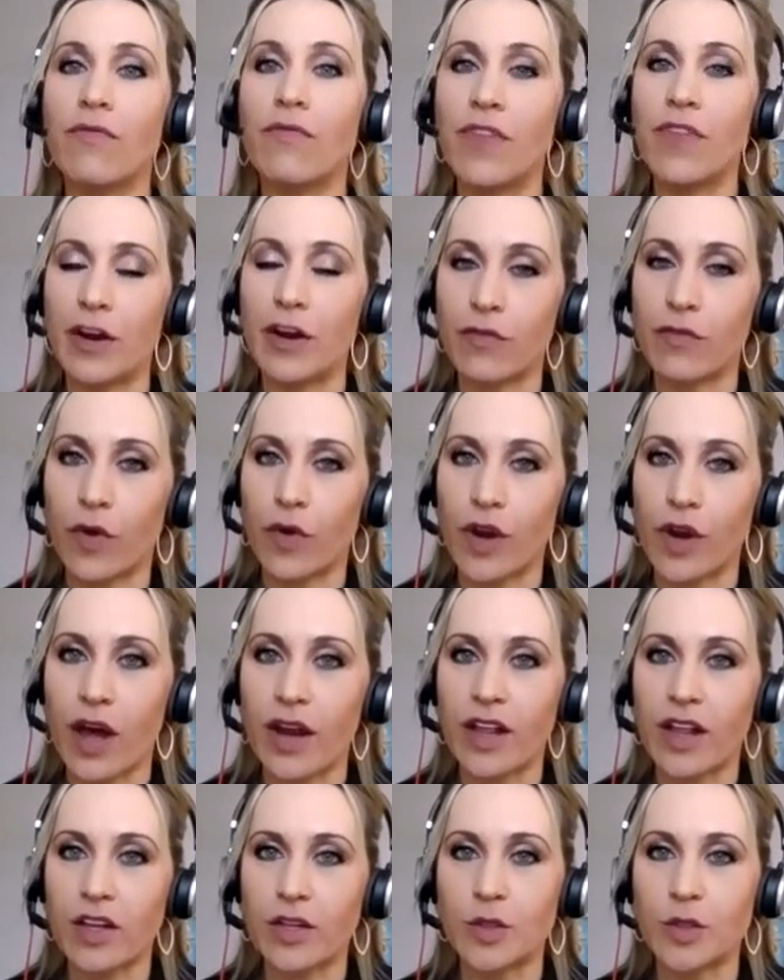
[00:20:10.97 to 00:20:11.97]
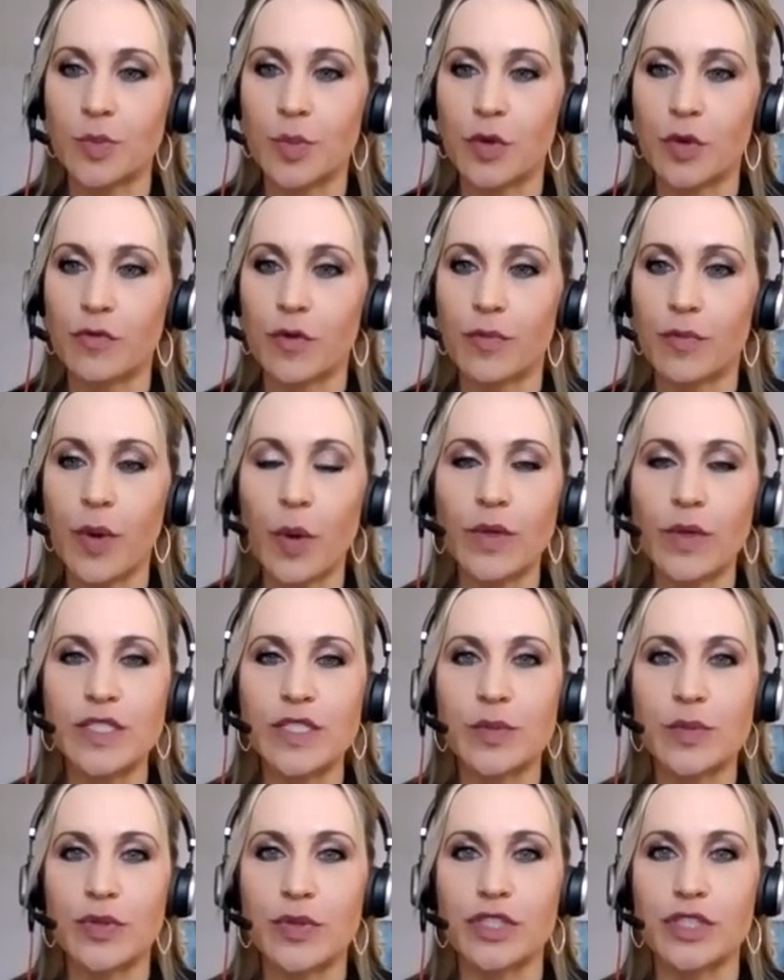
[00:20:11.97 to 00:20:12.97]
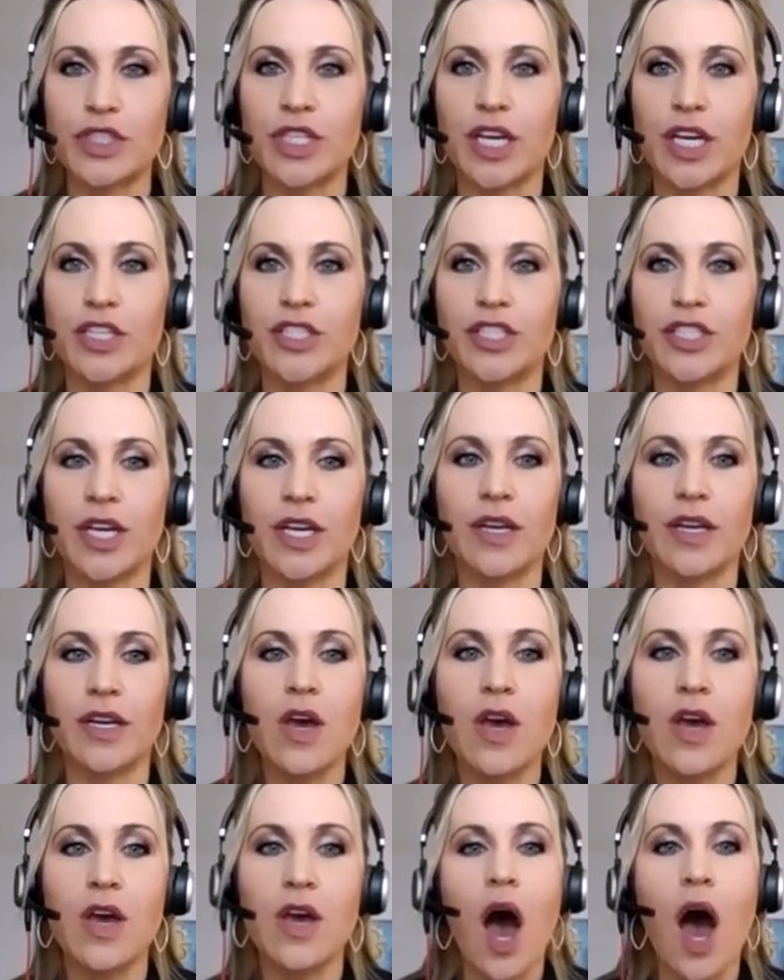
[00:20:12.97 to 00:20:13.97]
therefore not eligible for bonus depreciation,